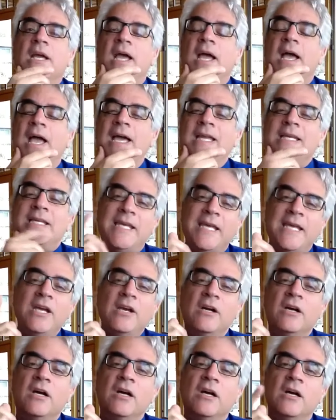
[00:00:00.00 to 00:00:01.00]
And
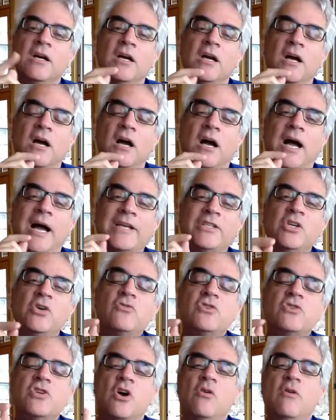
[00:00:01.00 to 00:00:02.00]
here, I
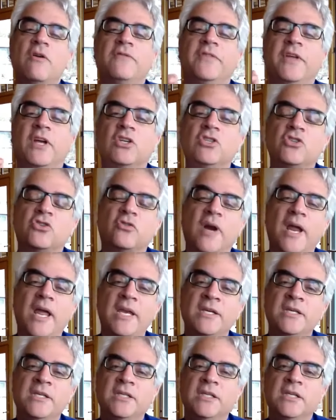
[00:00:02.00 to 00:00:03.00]
don't know if the
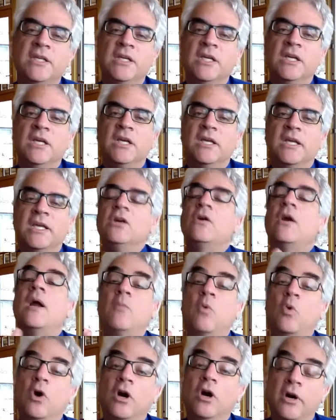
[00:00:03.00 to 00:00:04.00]
trend, here
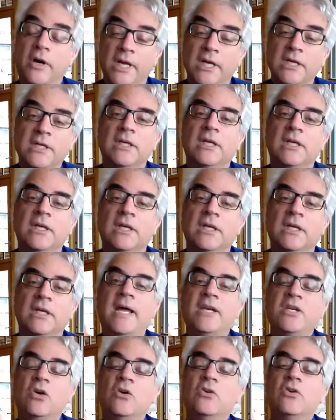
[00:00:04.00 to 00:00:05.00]
I'm worried, and I
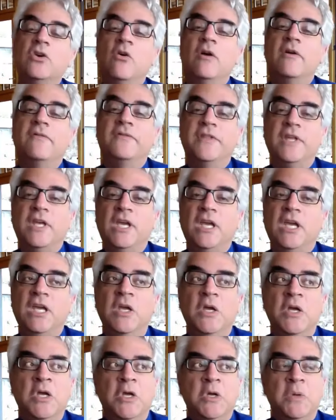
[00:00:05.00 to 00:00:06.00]
don't know if the
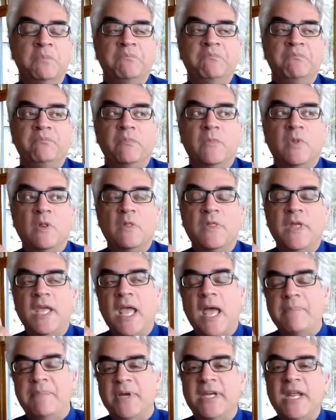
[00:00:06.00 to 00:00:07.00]
the
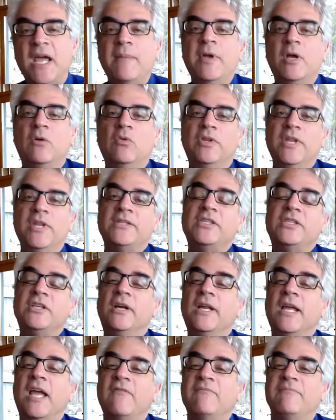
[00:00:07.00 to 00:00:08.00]
epidemic will
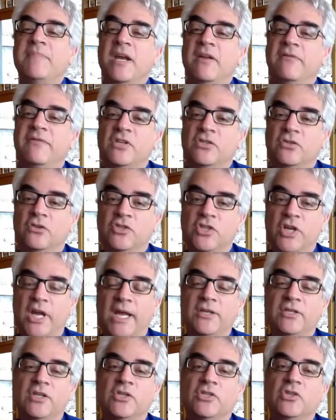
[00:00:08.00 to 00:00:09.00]
necessarily have beneficial
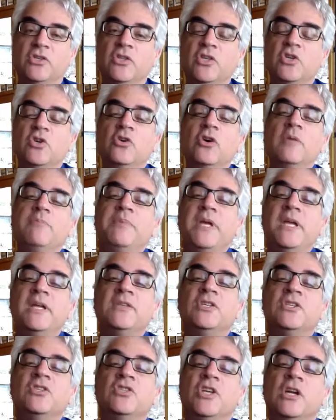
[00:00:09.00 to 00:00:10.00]
changes. So the Europeans
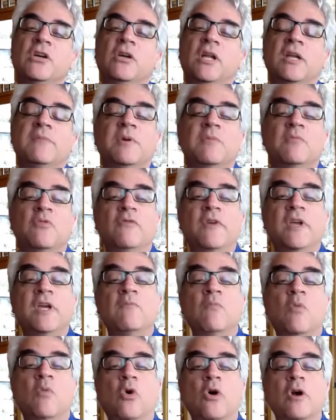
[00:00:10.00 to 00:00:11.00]
in general had been moving
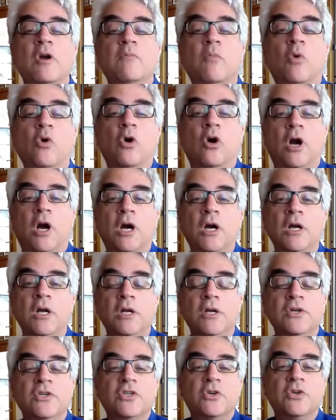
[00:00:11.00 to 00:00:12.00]
more and more
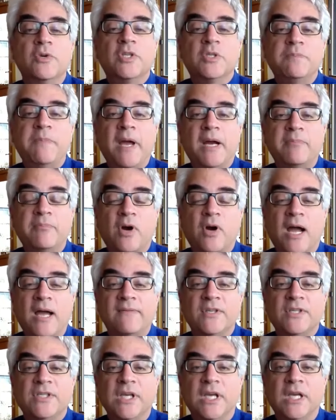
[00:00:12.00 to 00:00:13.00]
to respect
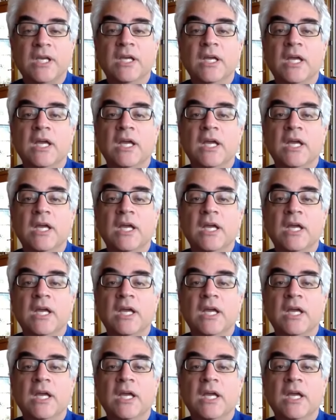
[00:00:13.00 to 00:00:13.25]
privacy.